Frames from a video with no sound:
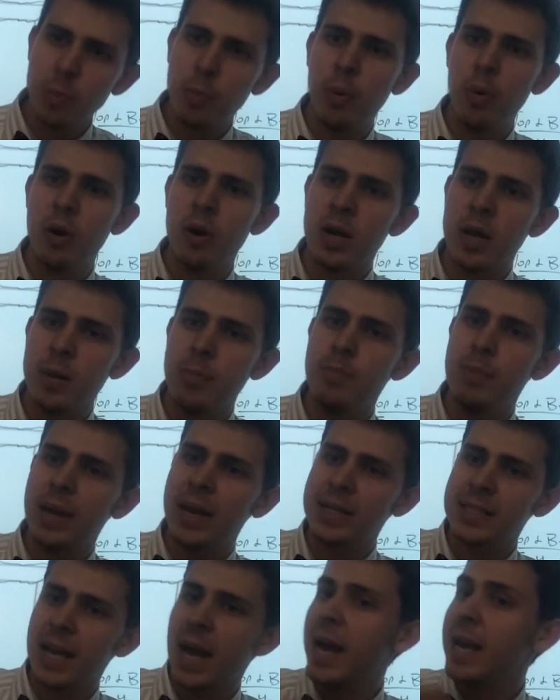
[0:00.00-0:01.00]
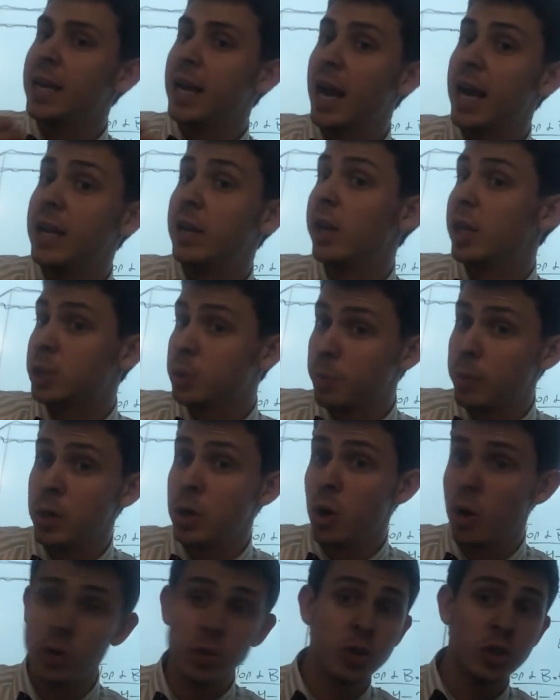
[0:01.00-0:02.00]
to put it in because it lets me
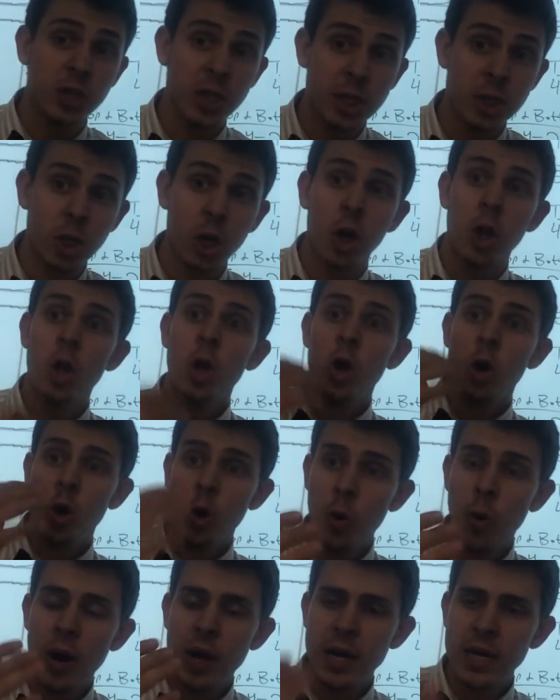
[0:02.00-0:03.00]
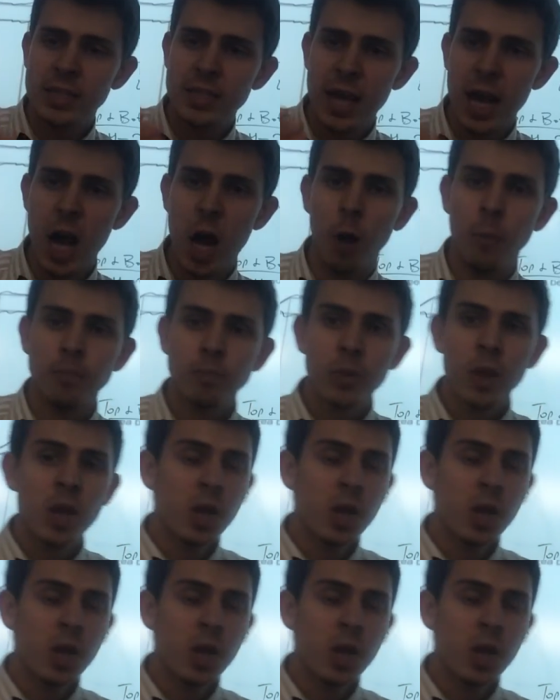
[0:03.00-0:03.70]
know as your teacher who I need to help.